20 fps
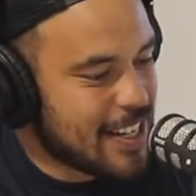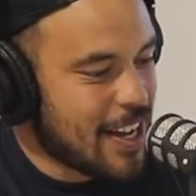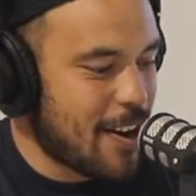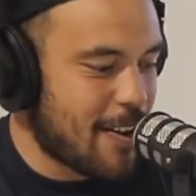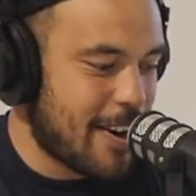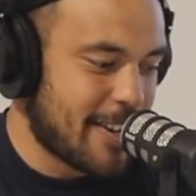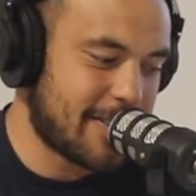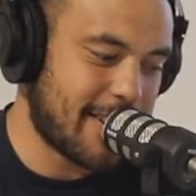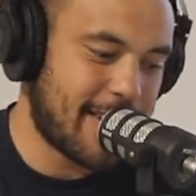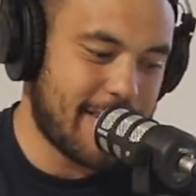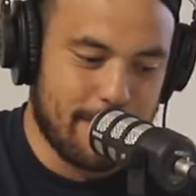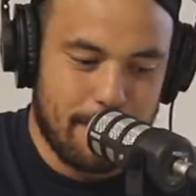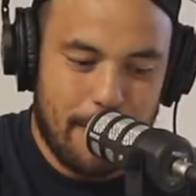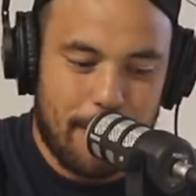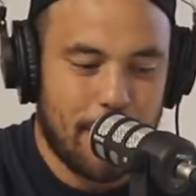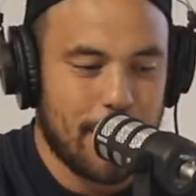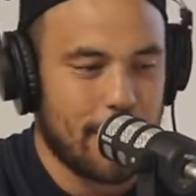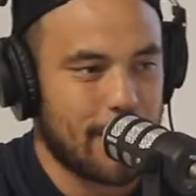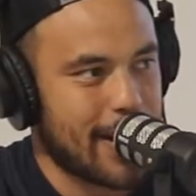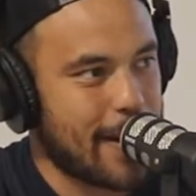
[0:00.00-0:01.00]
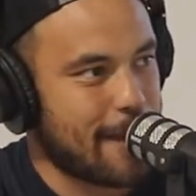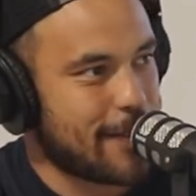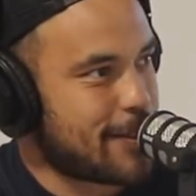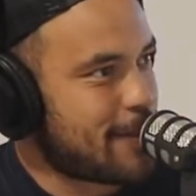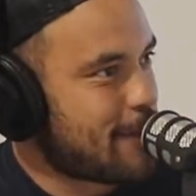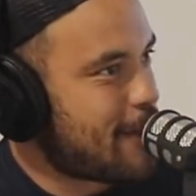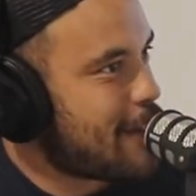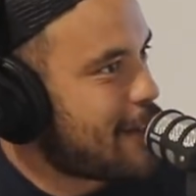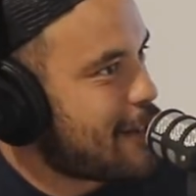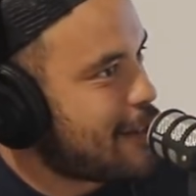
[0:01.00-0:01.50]
All right, so before we went over to
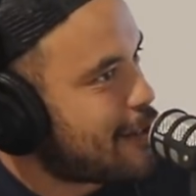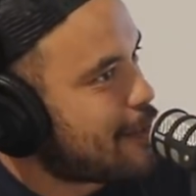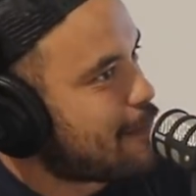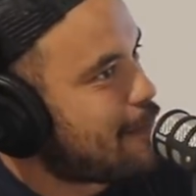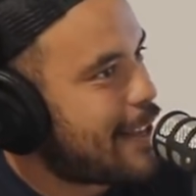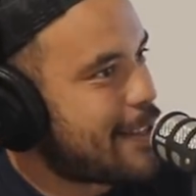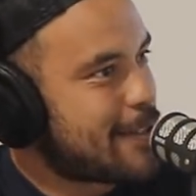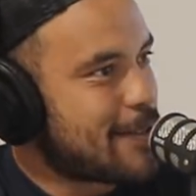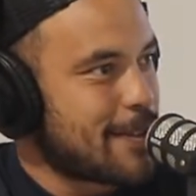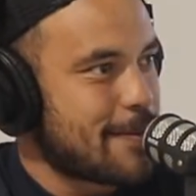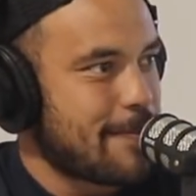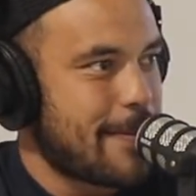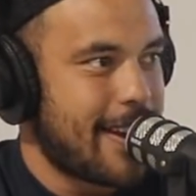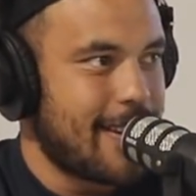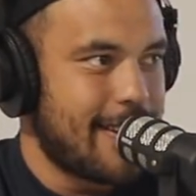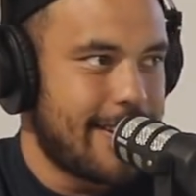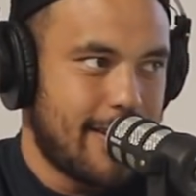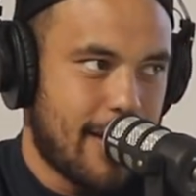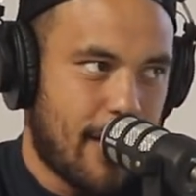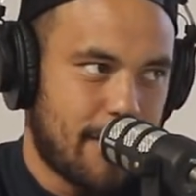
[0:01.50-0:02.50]
Toronto in a place called Manly,